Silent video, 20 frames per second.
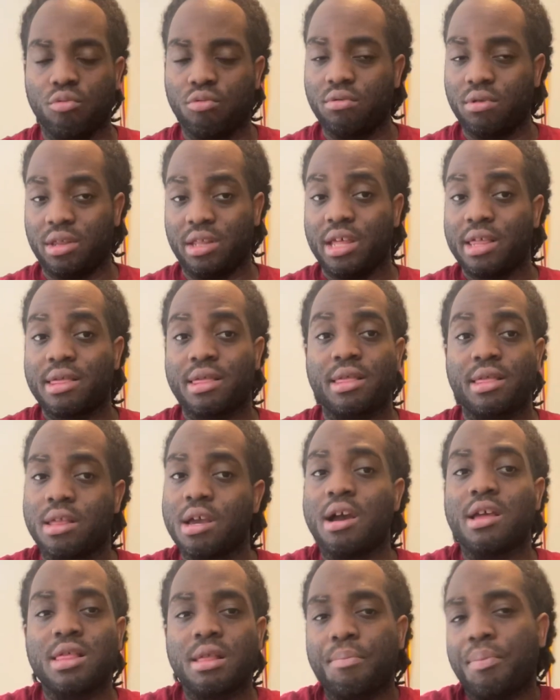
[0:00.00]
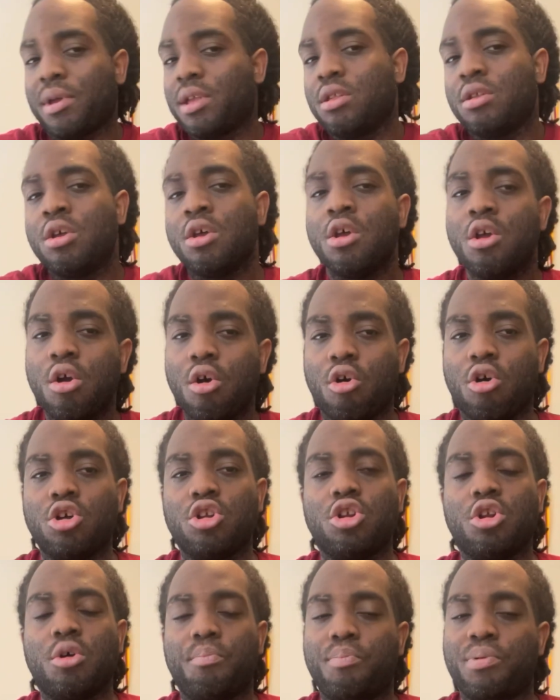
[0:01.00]
this does depend
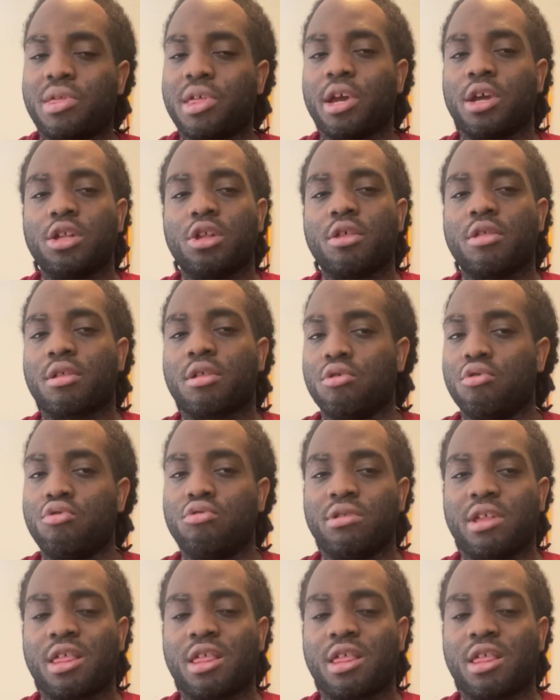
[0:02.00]
on the particular school.